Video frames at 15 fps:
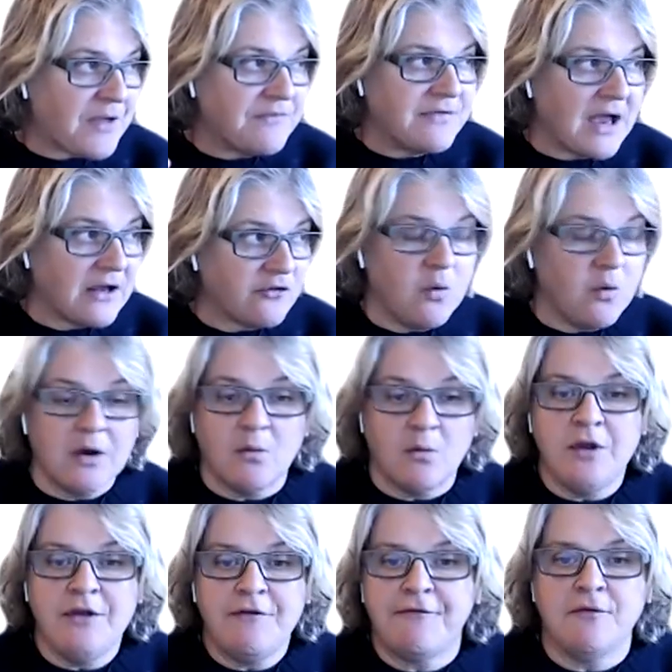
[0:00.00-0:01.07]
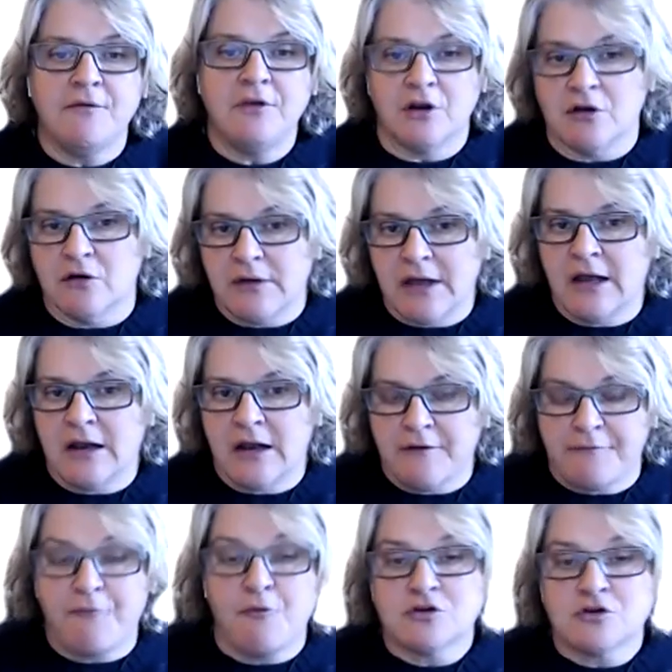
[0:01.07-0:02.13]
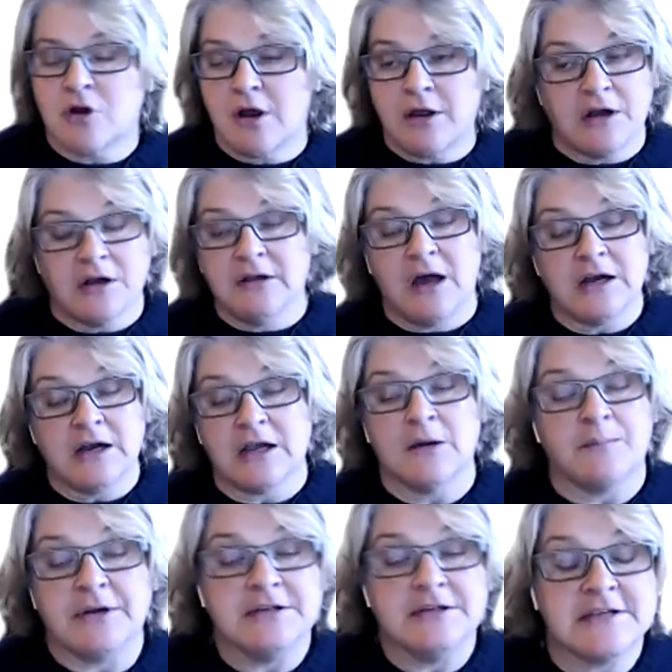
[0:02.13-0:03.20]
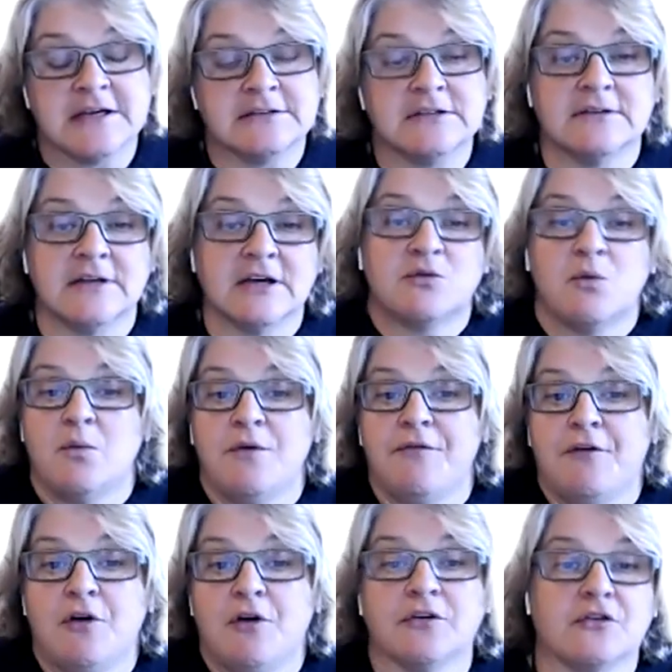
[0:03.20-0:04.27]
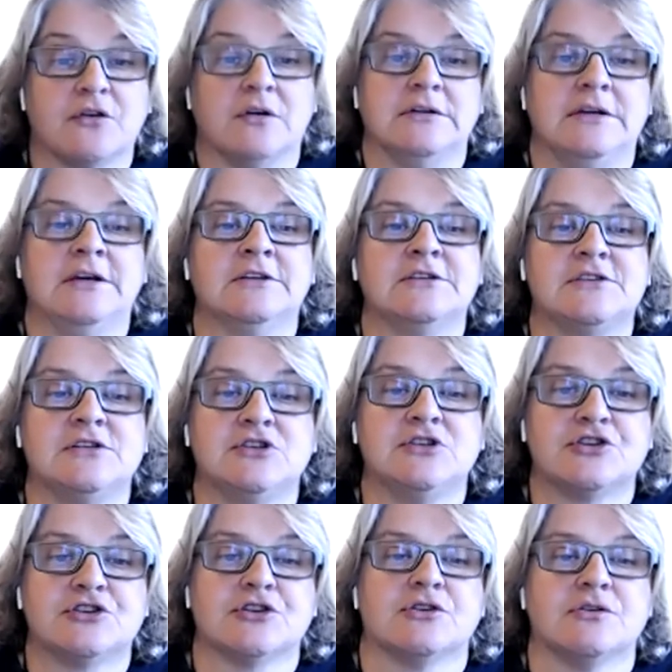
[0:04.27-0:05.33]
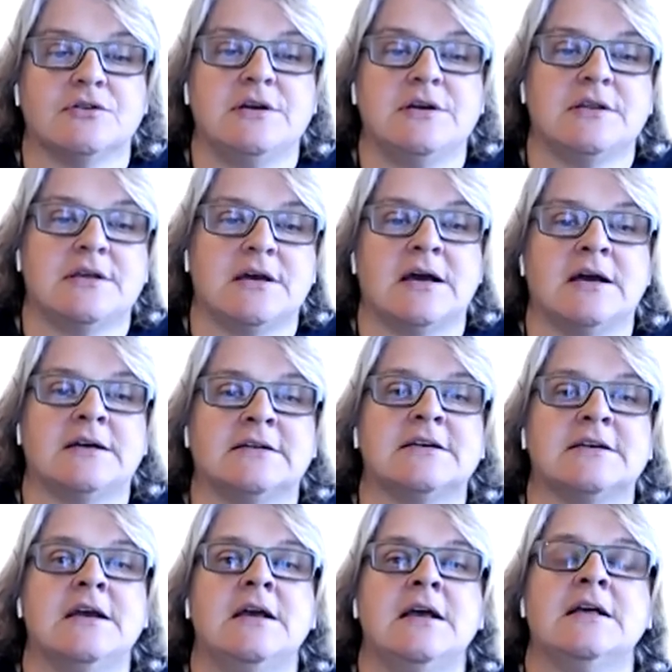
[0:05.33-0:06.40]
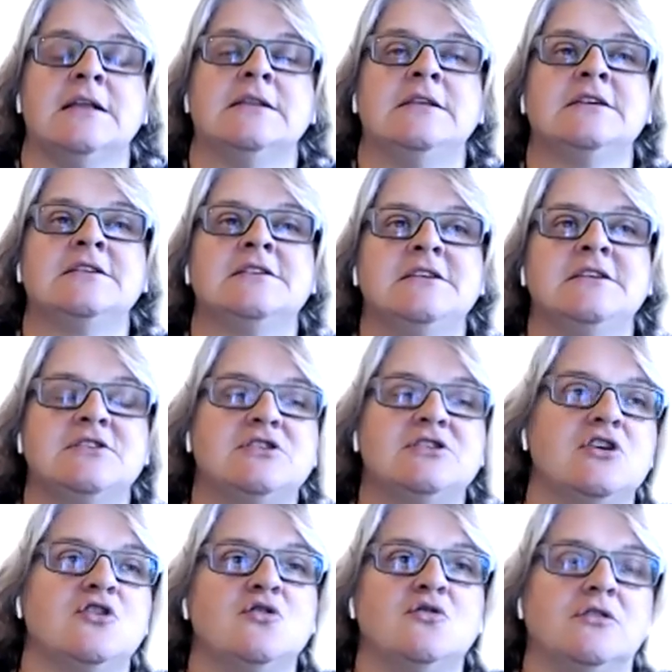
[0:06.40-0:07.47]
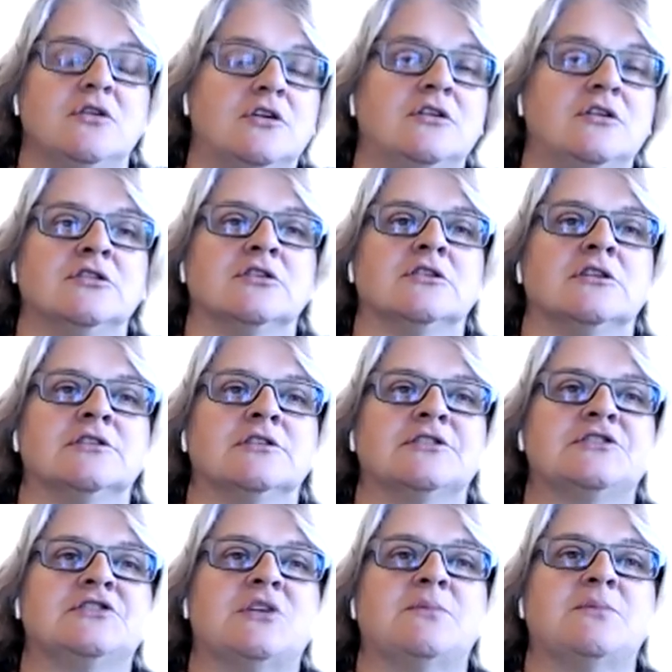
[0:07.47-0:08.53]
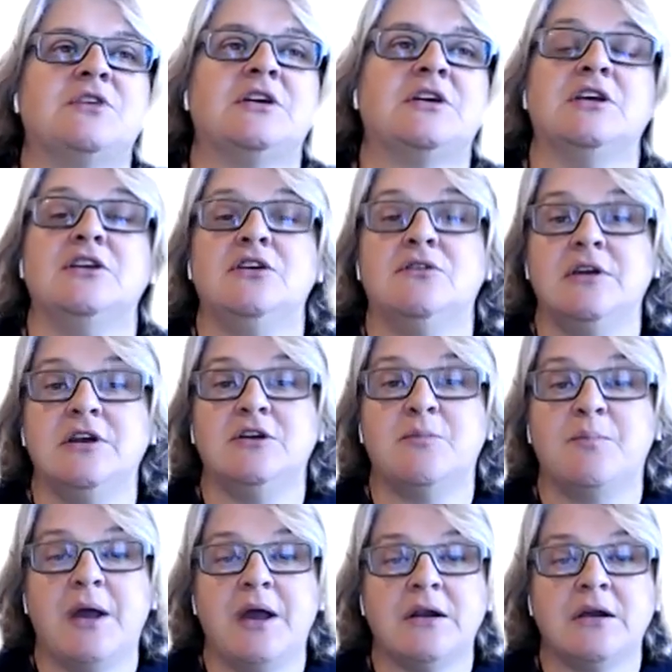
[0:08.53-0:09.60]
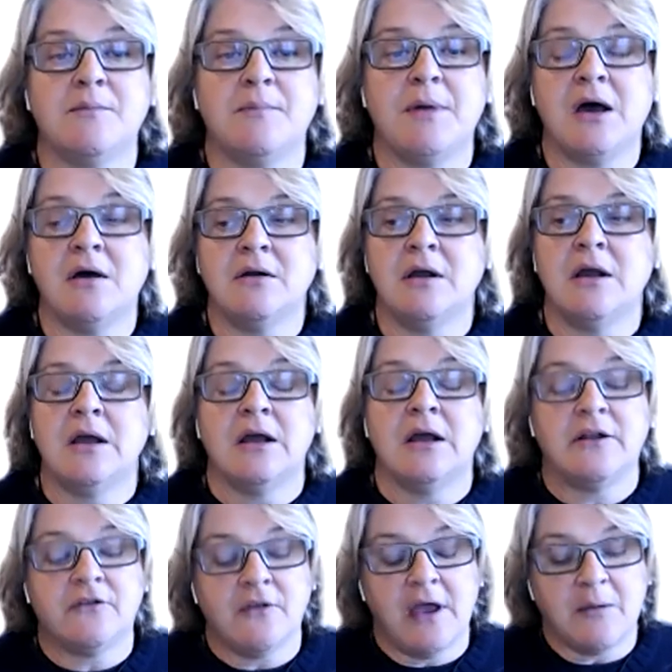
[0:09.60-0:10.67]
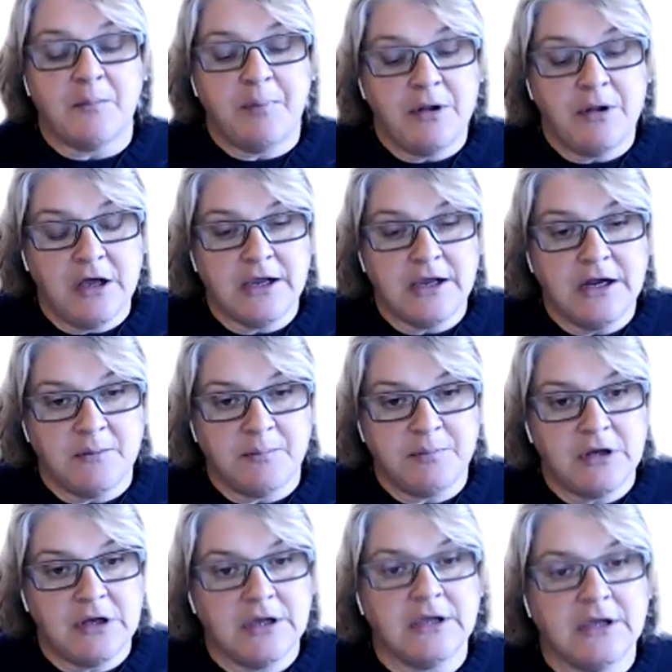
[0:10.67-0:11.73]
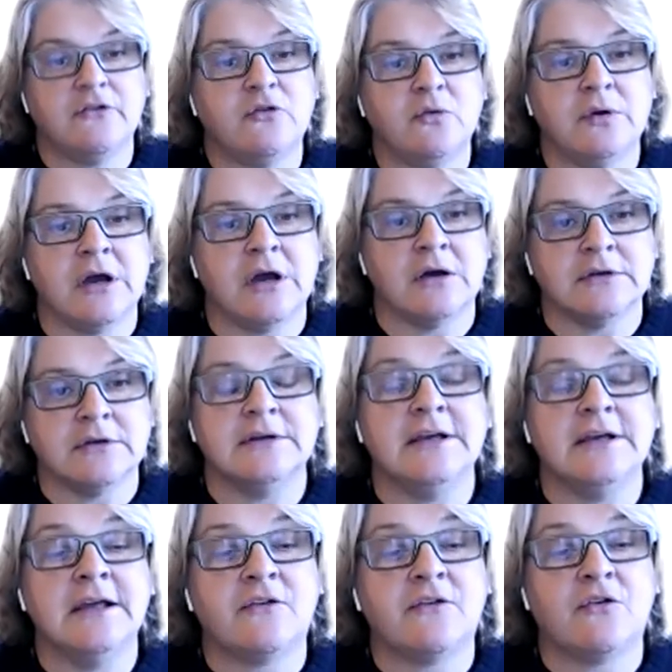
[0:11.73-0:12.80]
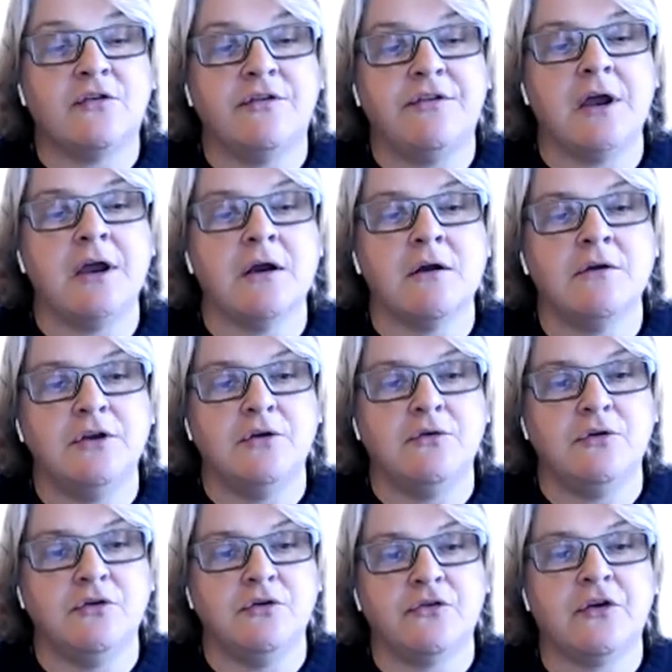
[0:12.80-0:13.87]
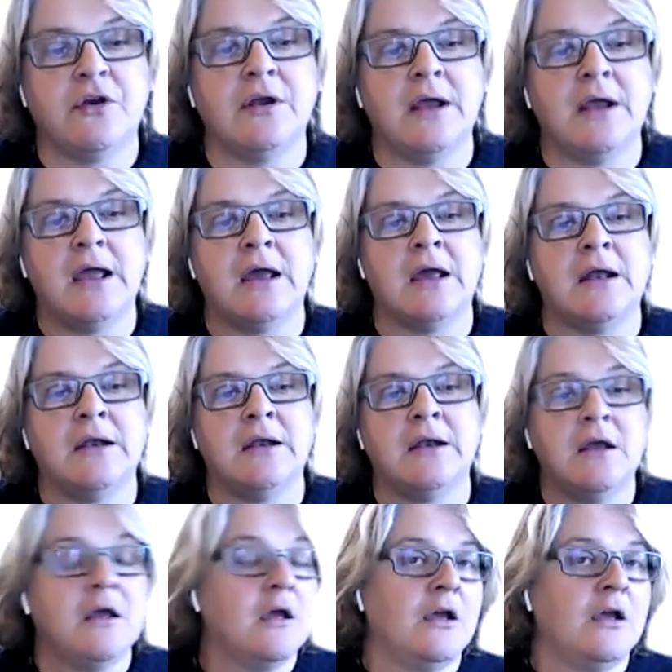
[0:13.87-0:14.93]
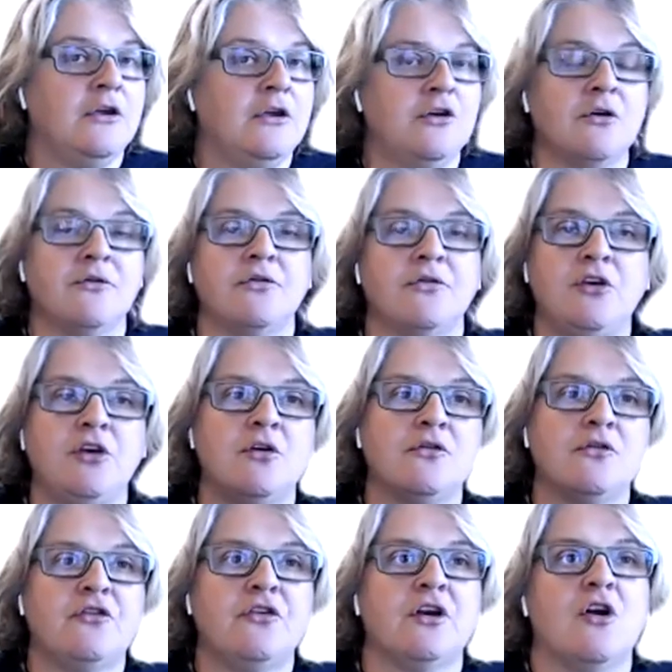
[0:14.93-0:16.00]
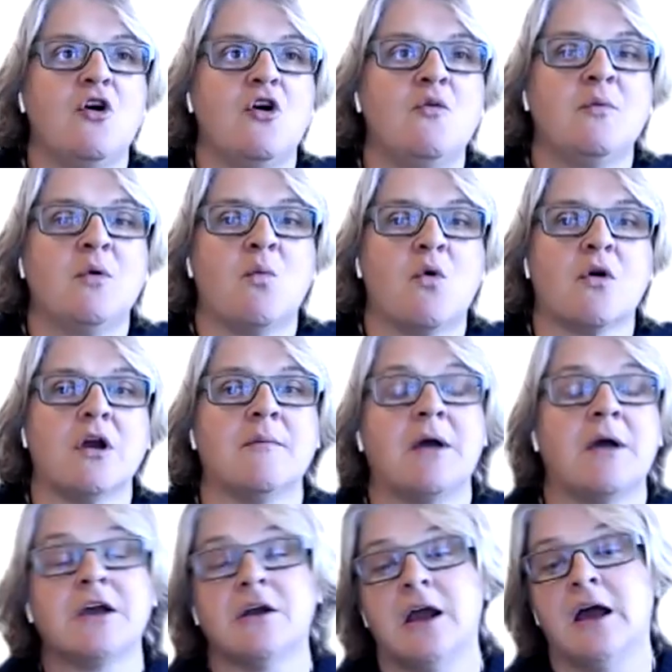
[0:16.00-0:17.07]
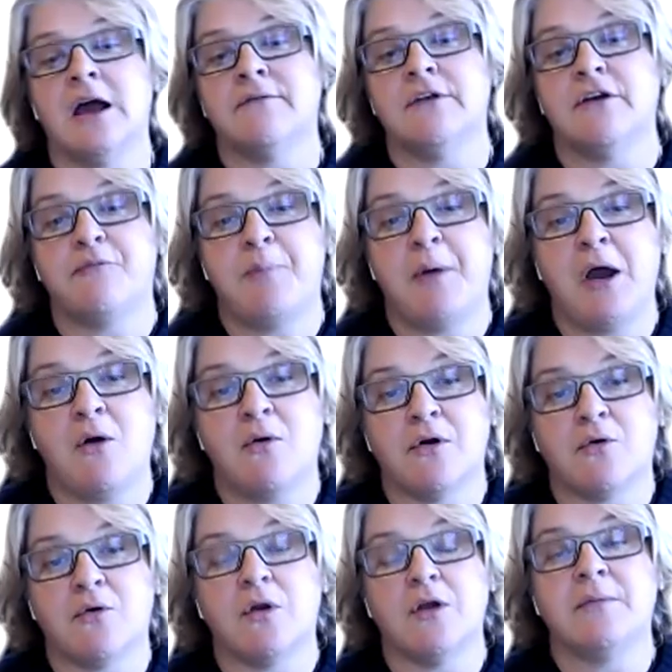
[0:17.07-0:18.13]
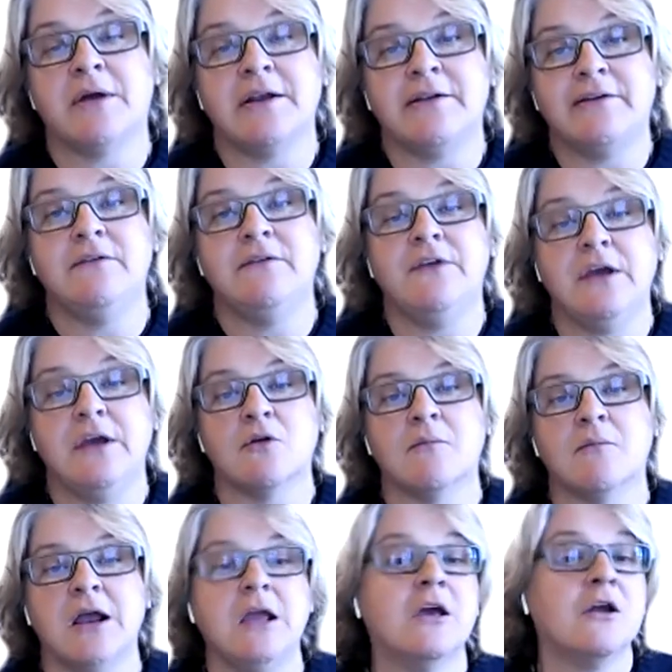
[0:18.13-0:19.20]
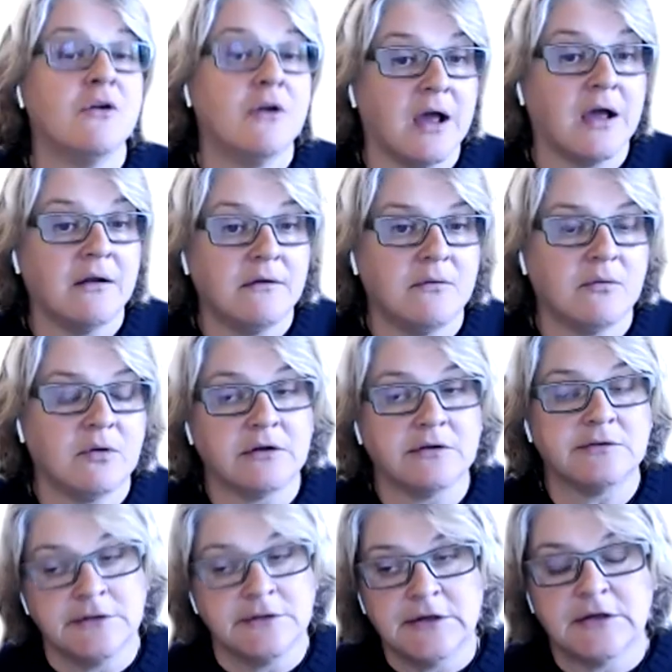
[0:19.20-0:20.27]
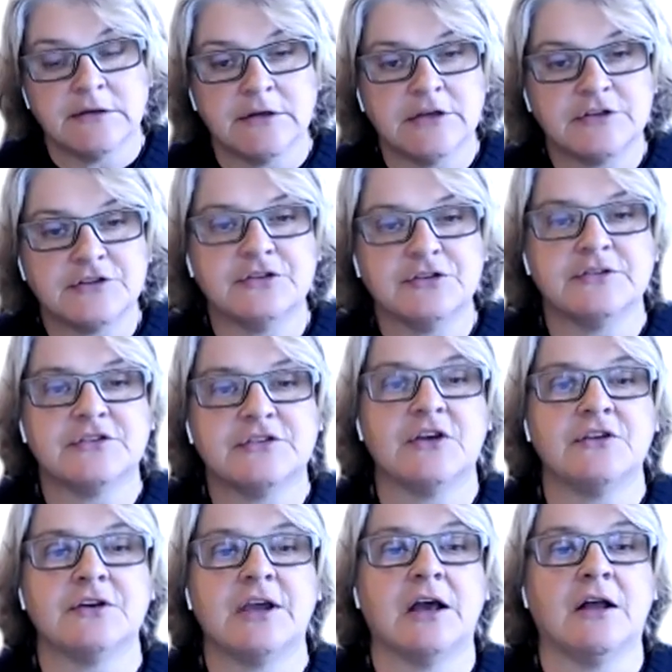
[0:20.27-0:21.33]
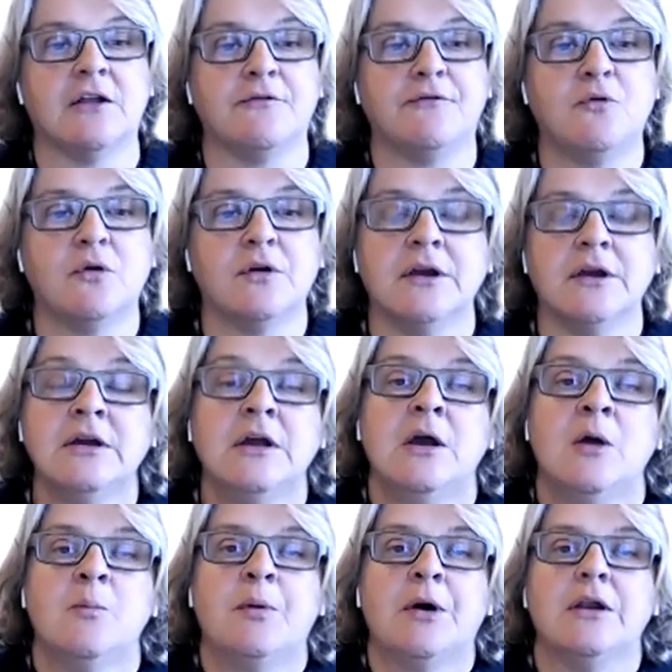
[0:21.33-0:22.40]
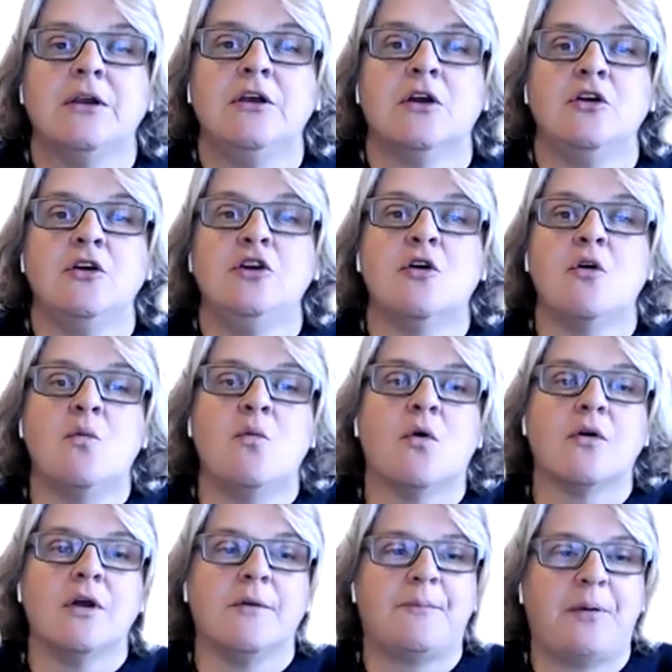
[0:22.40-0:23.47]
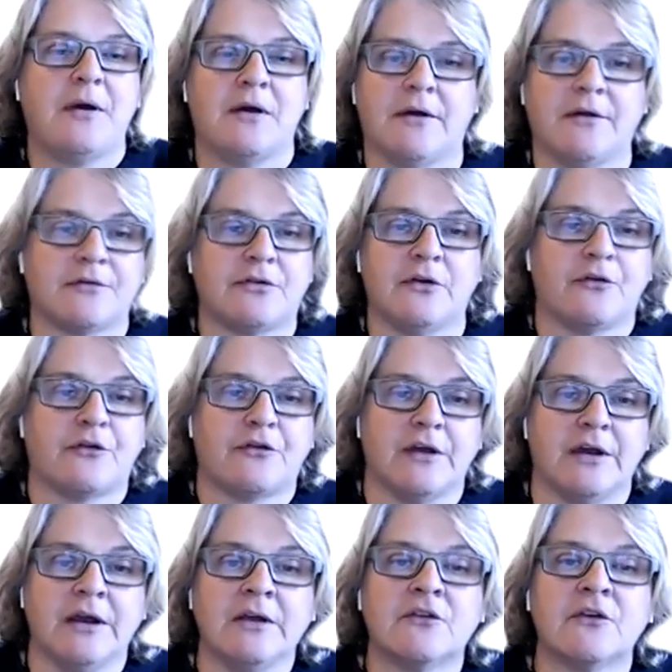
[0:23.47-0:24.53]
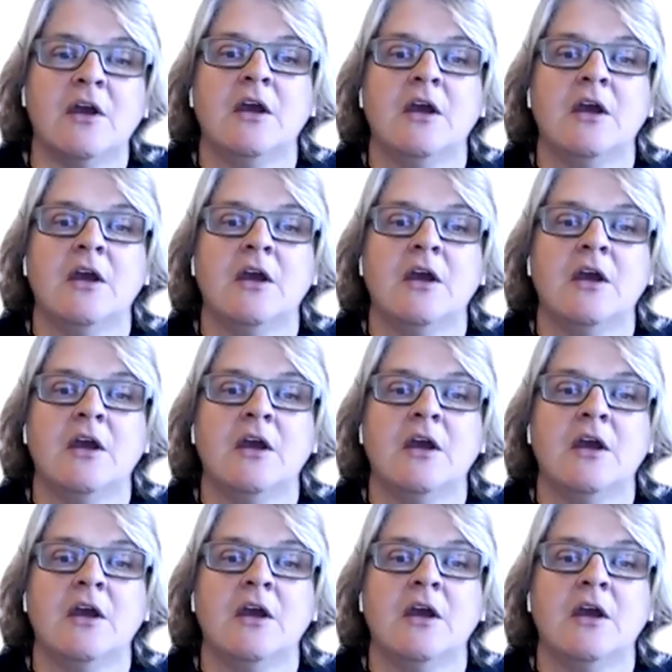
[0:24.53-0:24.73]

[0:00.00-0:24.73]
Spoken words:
that's what we, you know, at ForgeRock and a lot of companies out there, that's what we focus on, is ensuring that this is no longer something that you need to panic about. It's like plugging a plug into an outlet. It's there, you use it, and you don't sit at home and worry, am I going to have enough power to run my TV or my internet? Well, unless you're in Southern California, but you know, you don't worry about those things.